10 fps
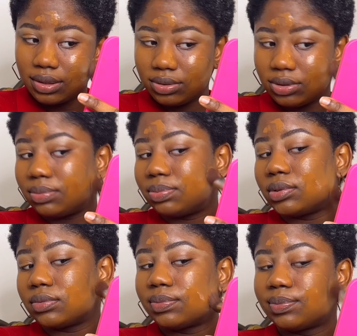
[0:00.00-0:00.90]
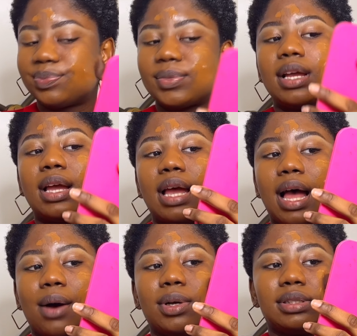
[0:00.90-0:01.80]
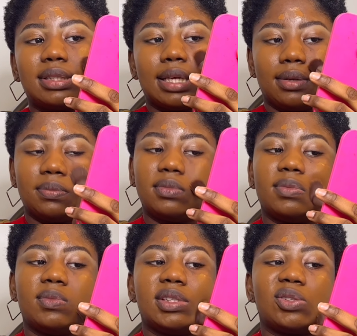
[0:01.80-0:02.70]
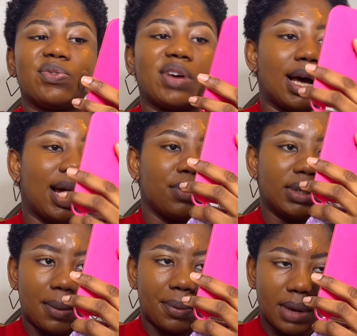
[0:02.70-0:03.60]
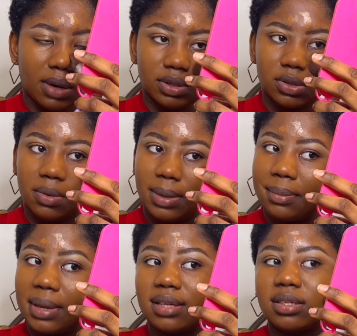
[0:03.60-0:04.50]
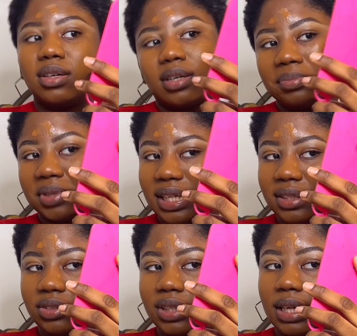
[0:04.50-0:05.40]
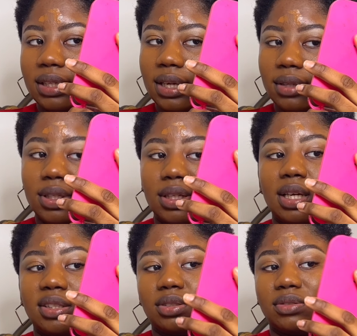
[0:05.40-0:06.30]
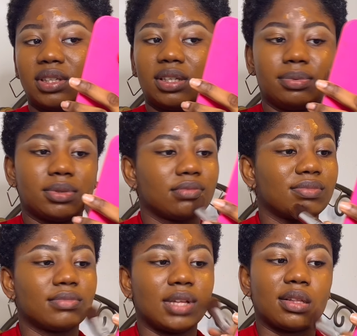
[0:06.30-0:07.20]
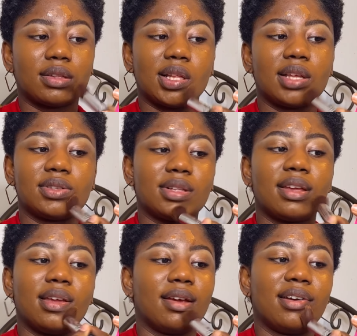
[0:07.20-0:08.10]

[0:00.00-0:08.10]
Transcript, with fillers: You, I want to say it's overhyped. But then people are going to come at me and say, oh, come to Nigeria then. Canada is just overhyped. Like, there's nothing here.